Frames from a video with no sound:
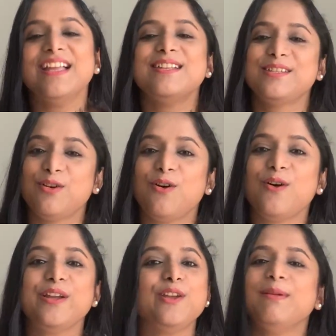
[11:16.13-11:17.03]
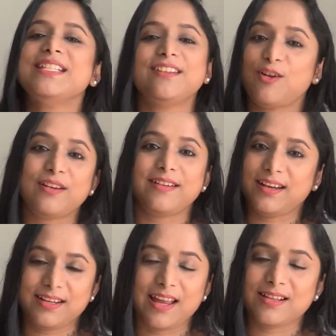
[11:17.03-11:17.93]
So humans did not
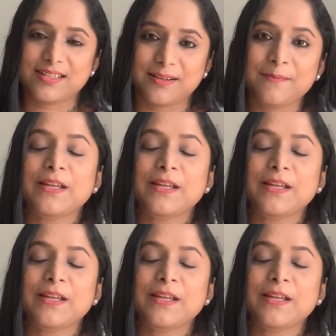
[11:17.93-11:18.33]
create cancer.